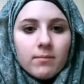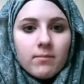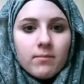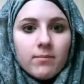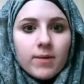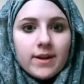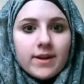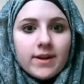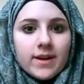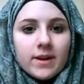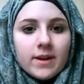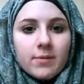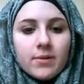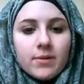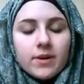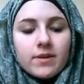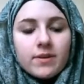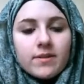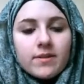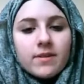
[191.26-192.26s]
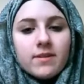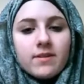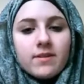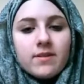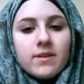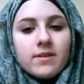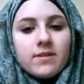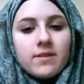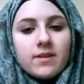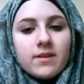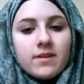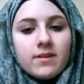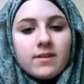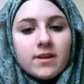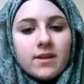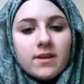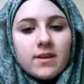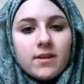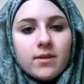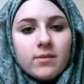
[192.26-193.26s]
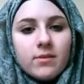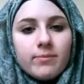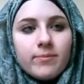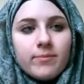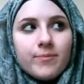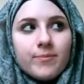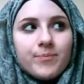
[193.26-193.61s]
my dad had put us in CCD.